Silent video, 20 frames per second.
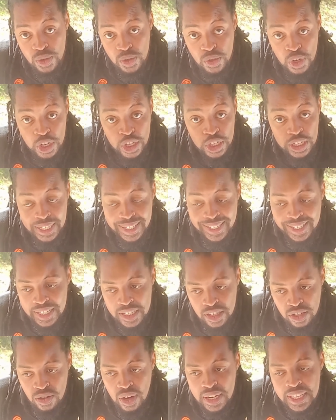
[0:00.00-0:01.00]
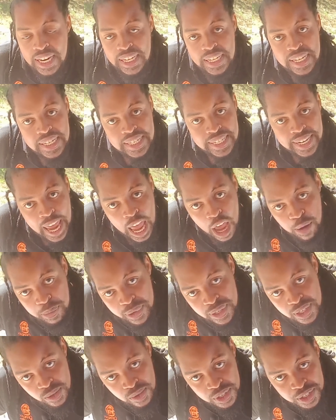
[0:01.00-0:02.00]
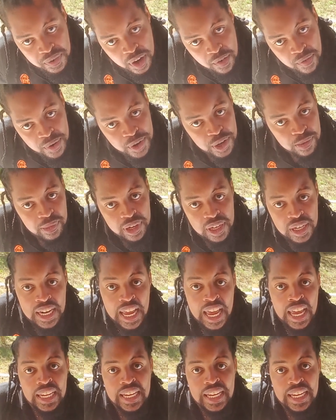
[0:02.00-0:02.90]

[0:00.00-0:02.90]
it's not that his capital was 500 million.